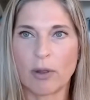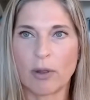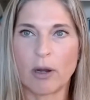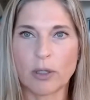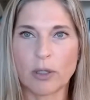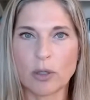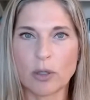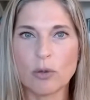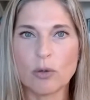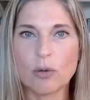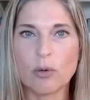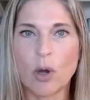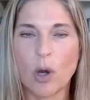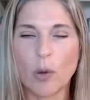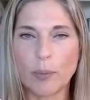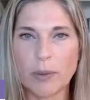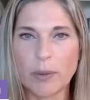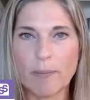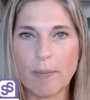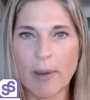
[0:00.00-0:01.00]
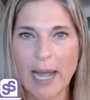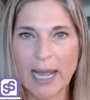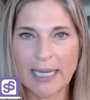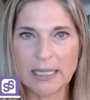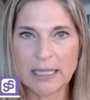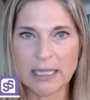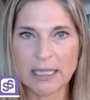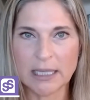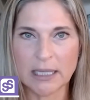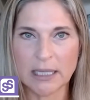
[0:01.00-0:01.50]
Are you
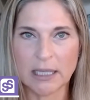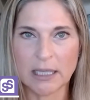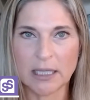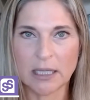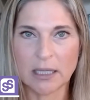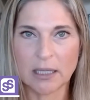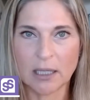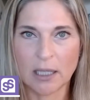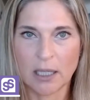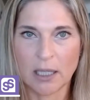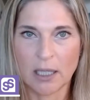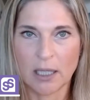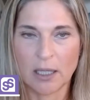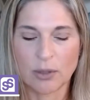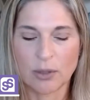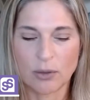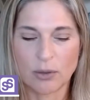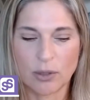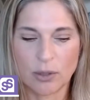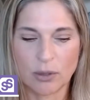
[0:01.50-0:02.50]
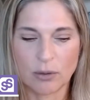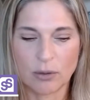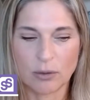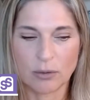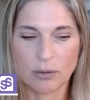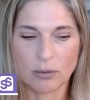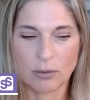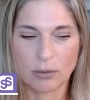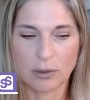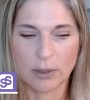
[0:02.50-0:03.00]
open-minded
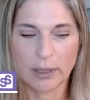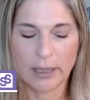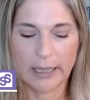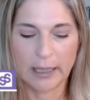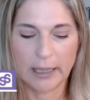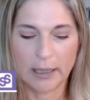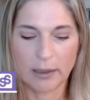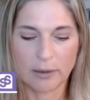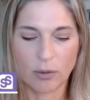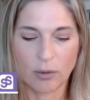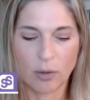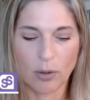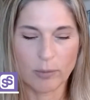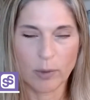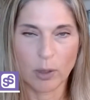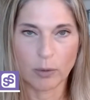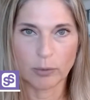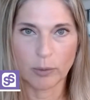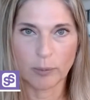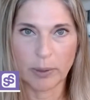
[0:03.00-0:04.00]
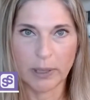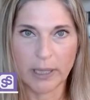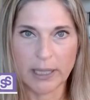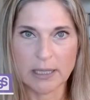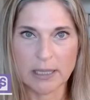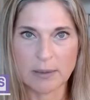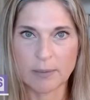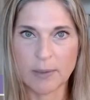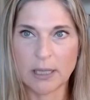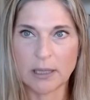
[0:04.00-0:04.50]
to uh, hormone
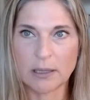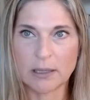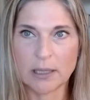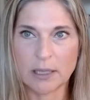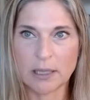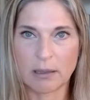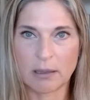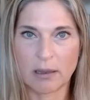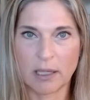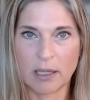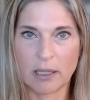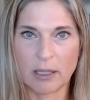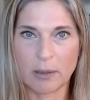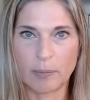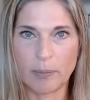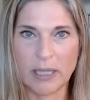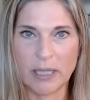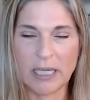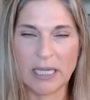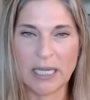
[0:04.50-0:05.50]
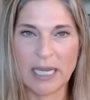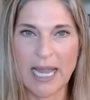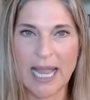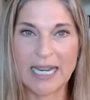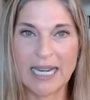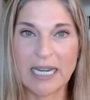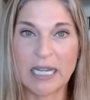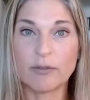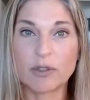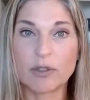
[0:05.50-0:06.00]
replacement therapy?
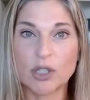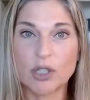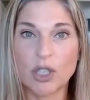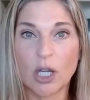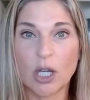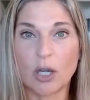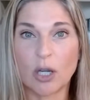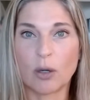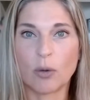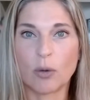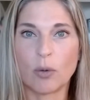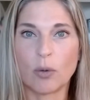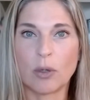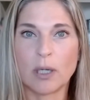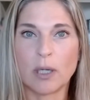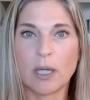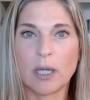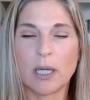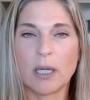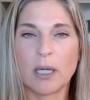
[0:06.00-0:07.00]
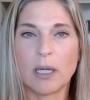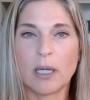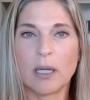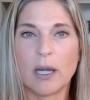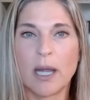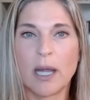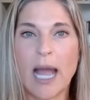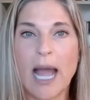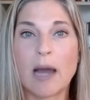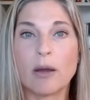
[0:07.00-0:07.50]
And if so,
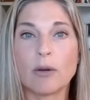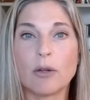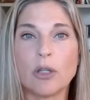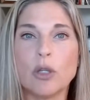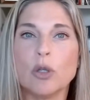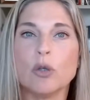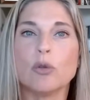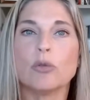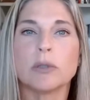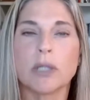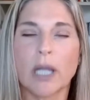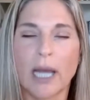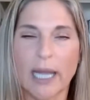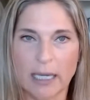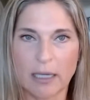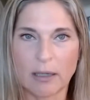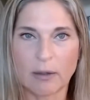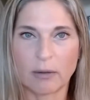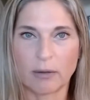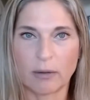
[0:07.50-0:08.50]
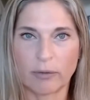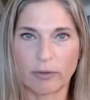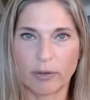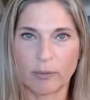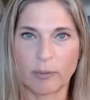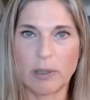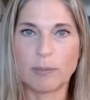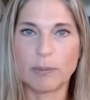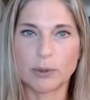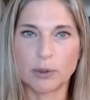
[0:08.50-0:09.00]
how do you like for
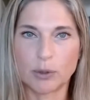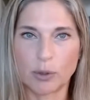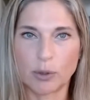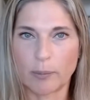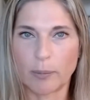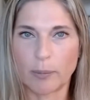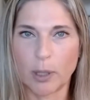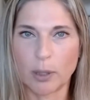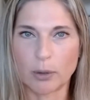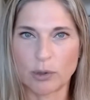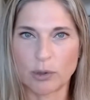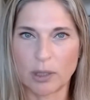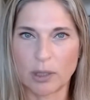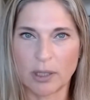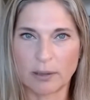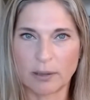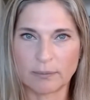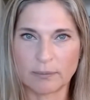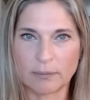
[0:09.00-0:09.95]
people to approach it?